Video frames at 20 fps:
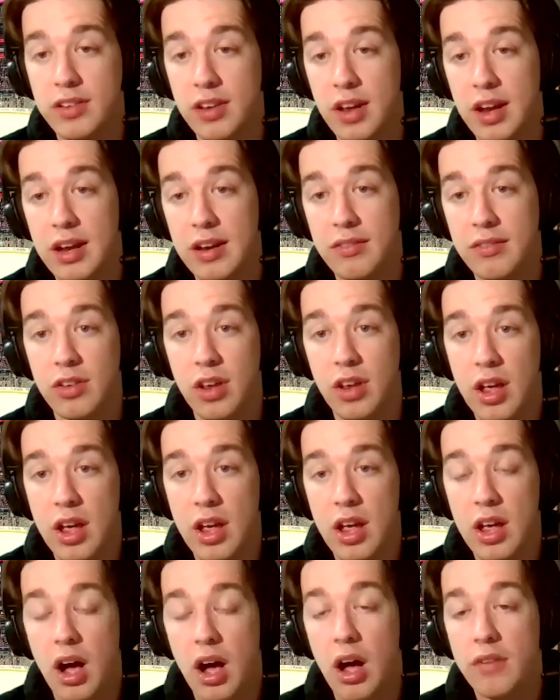saves
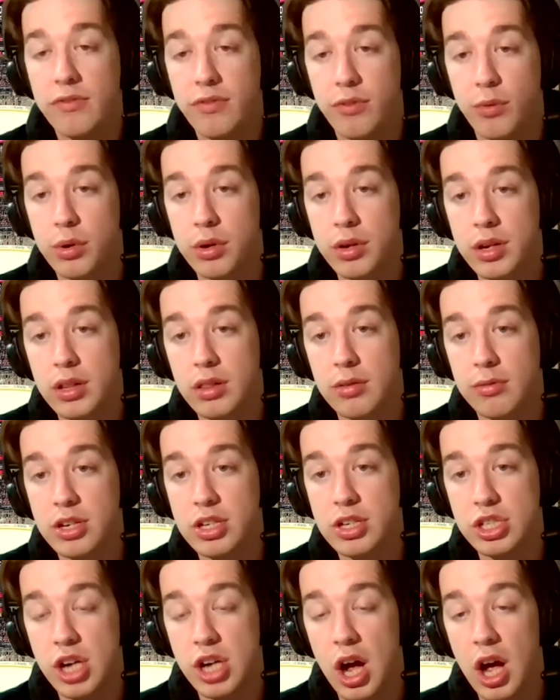on 43
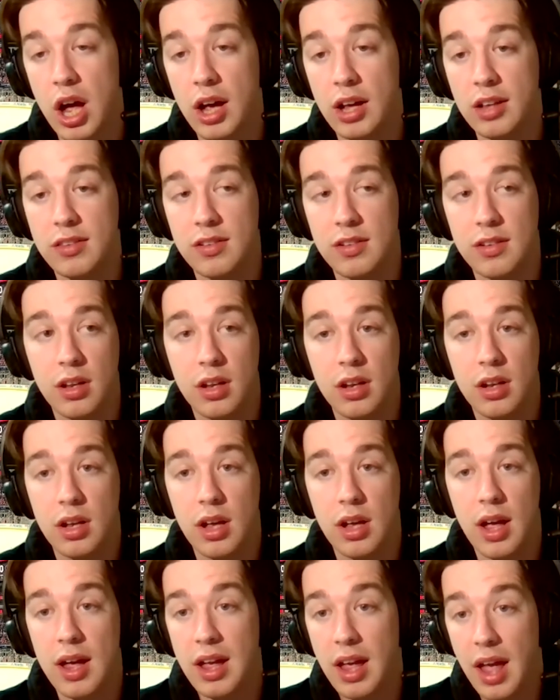shots.
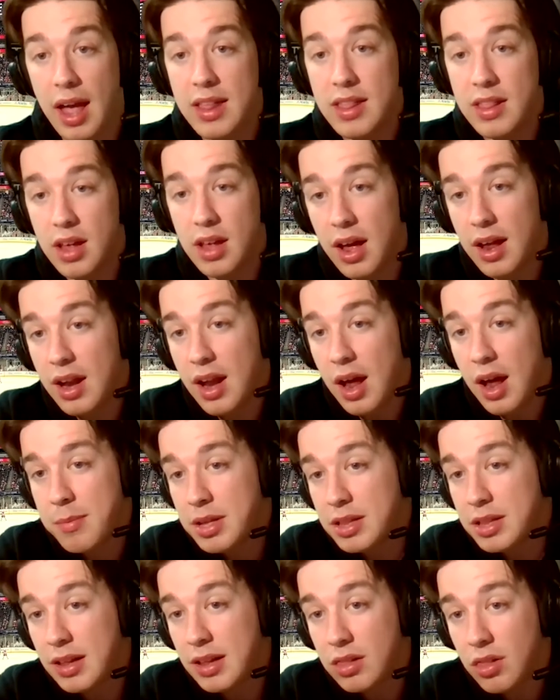And I
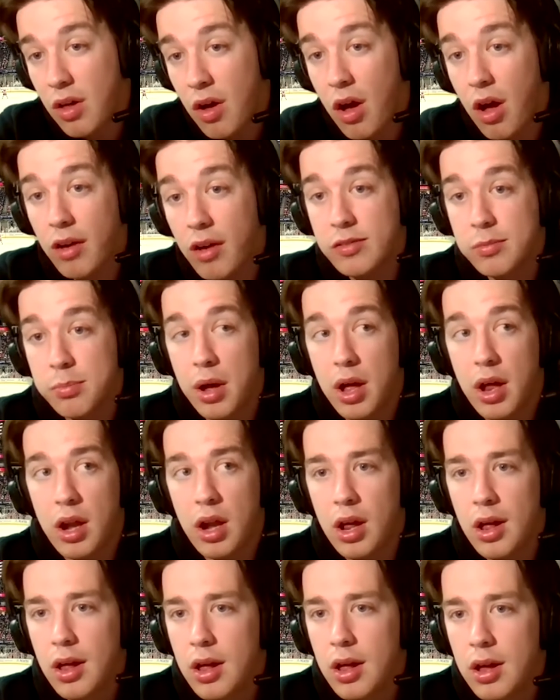mean, they lost,
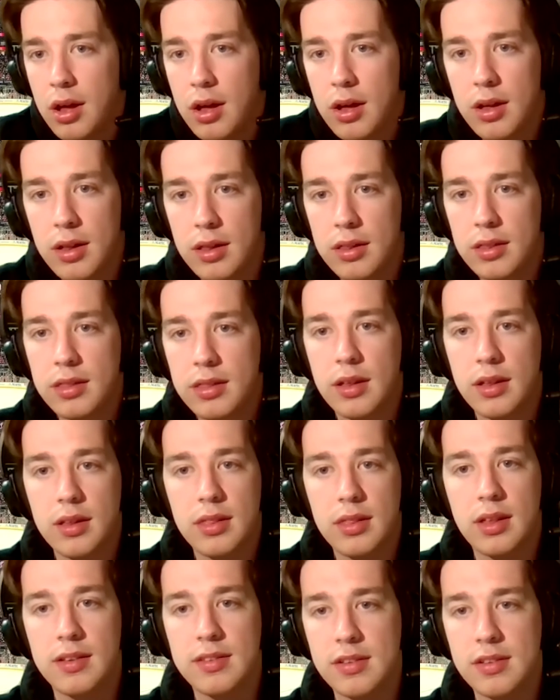but
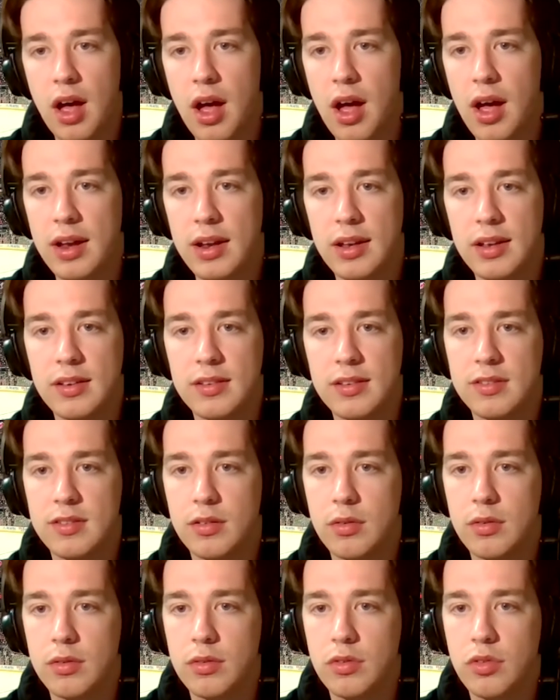this guy is
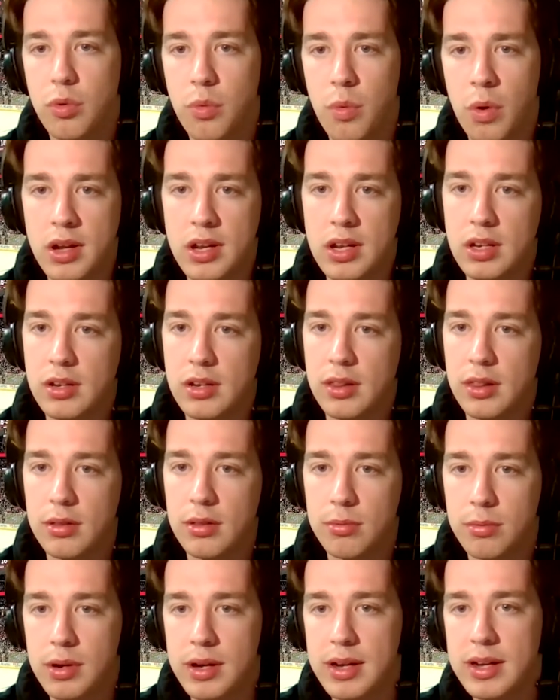
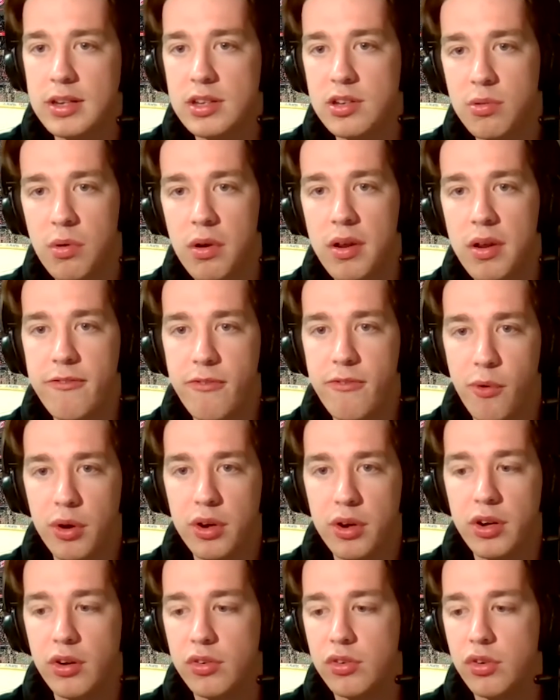23,
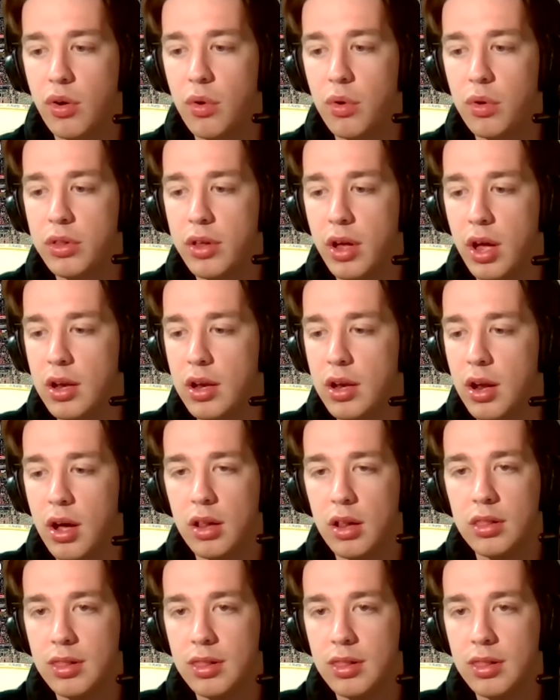24 years old, a